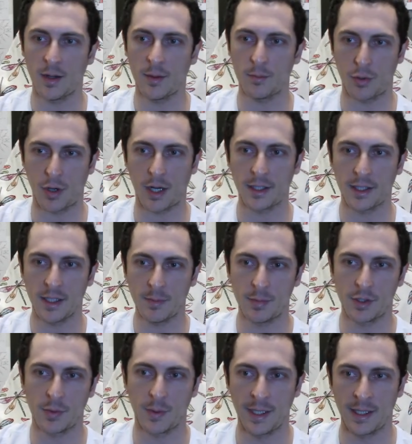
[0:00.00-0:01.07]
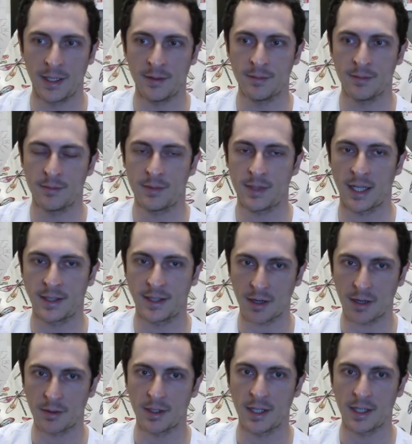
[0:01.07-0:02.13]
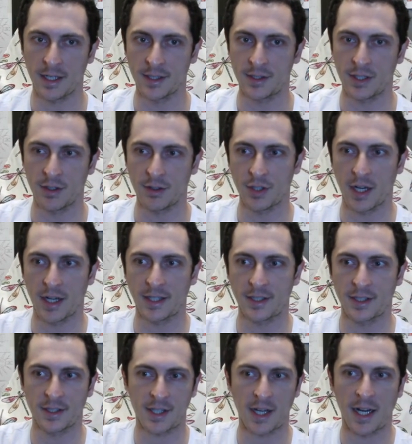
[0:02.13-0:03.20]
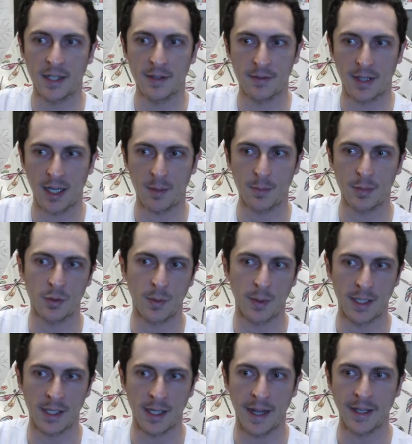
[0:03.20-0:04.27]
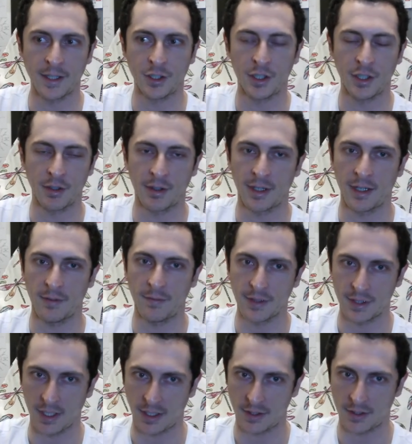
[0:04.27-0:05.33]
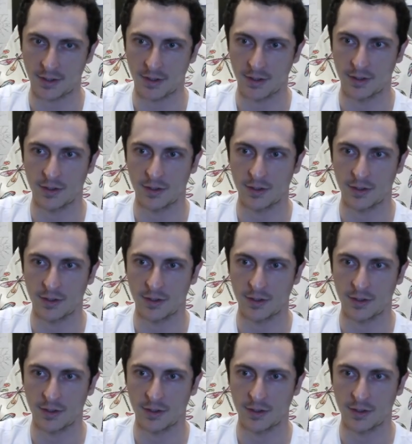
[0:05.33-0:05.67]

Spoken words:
broadly between tensegrity and synergetics is kind of like between engineering and physics.